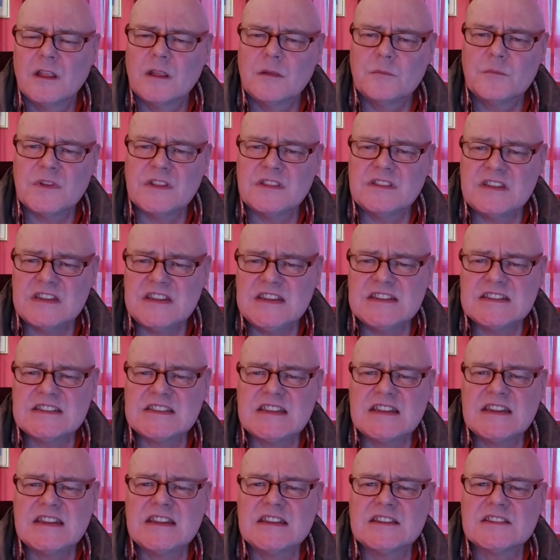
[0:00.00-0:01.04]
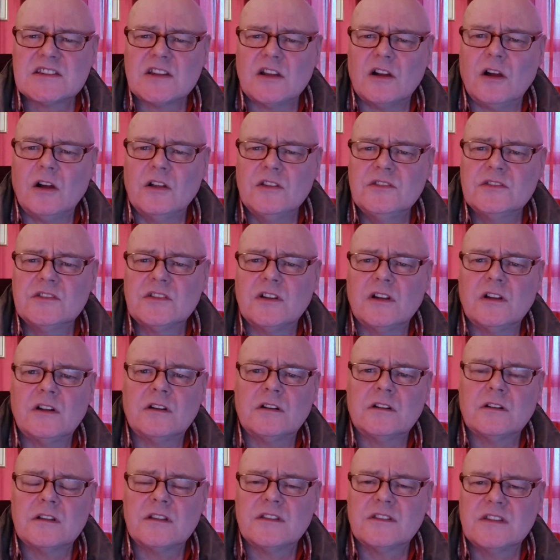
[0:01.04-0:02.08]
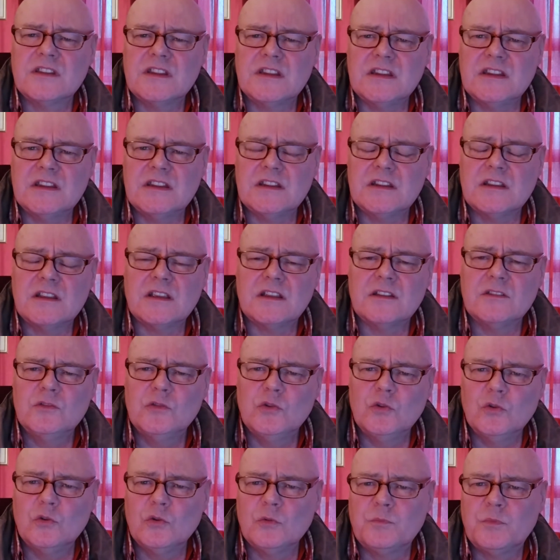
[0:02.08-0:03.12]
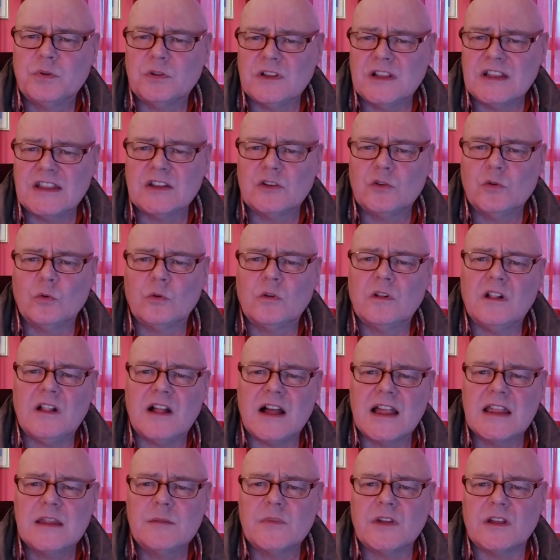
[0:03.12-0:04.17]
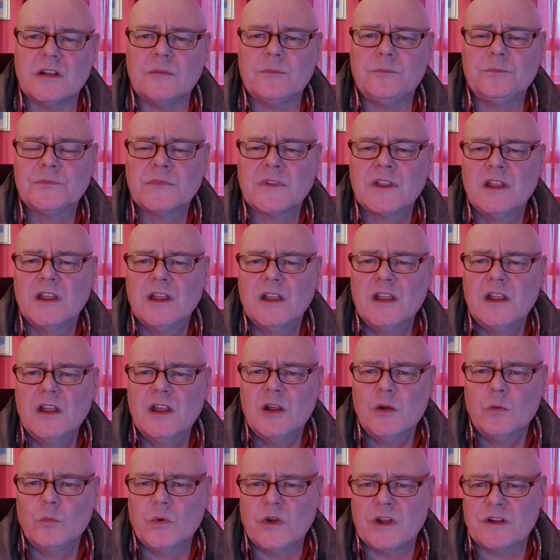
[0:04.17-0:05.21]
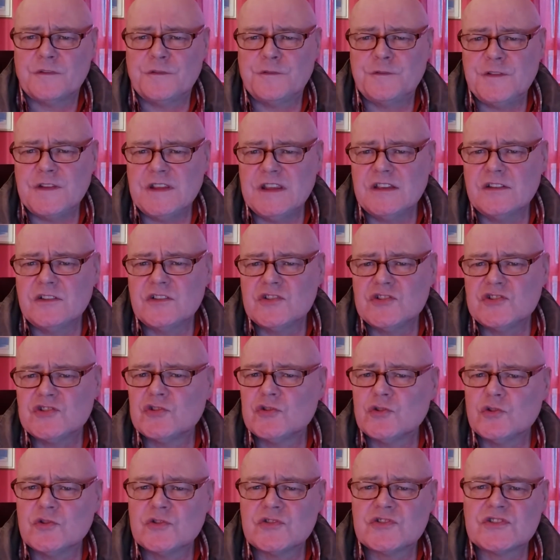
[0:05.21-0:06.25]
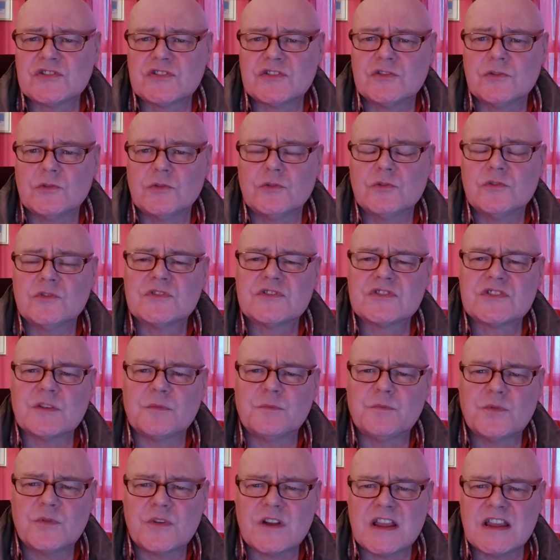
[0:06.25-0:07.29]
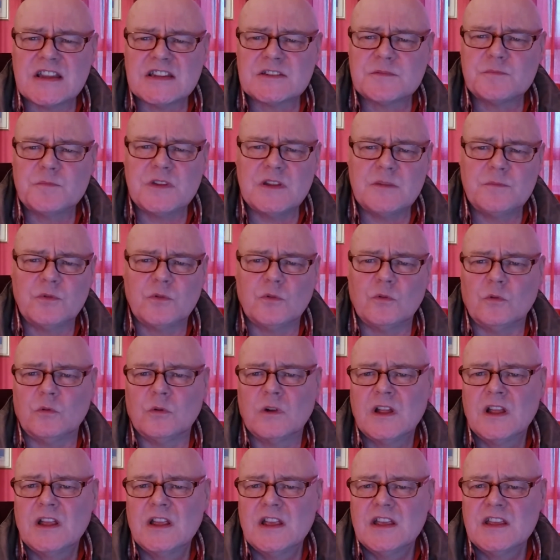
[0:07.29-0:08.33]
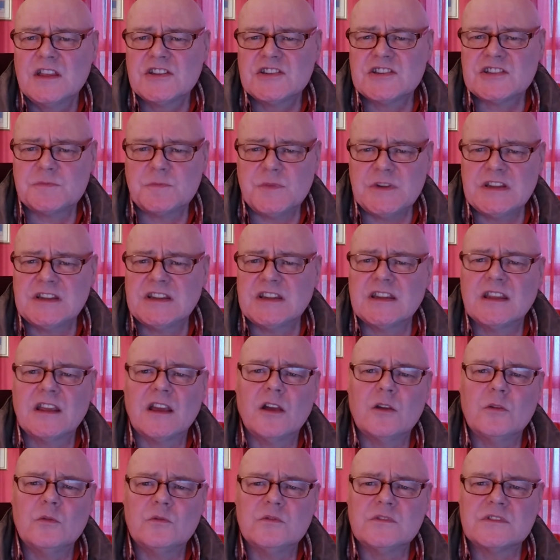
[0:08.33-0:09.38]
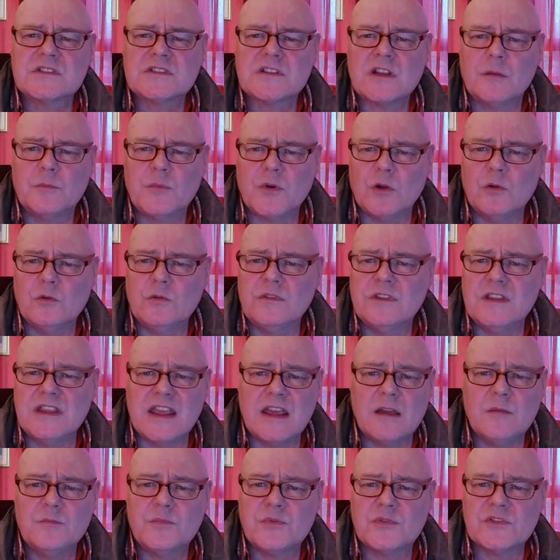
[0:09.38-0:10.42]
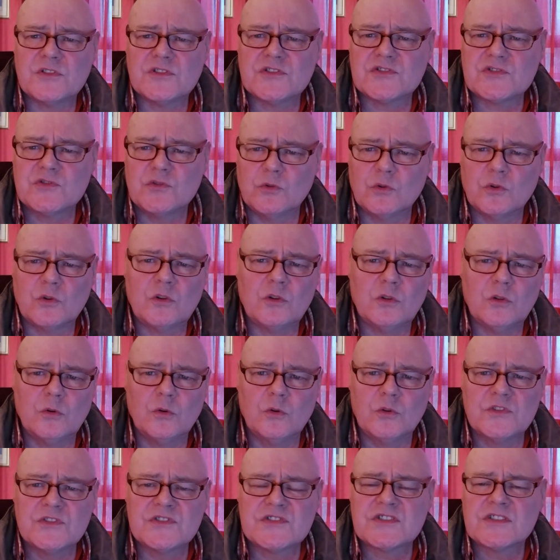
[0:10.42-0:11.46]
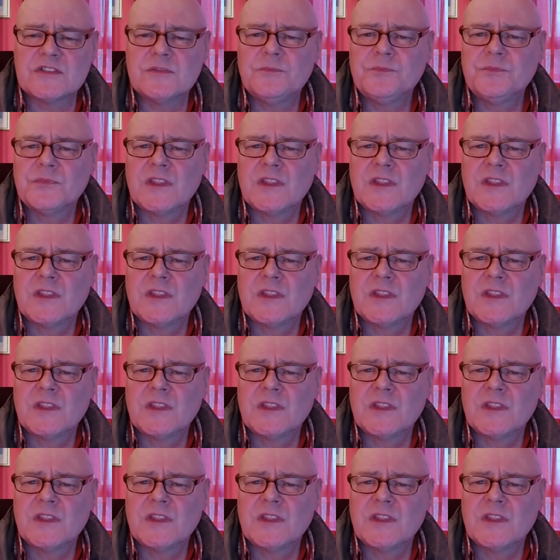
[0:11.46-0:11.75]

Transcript: But these days, under the new political climate, where fear is used to suppress people speaking out about the emperor's new clothes,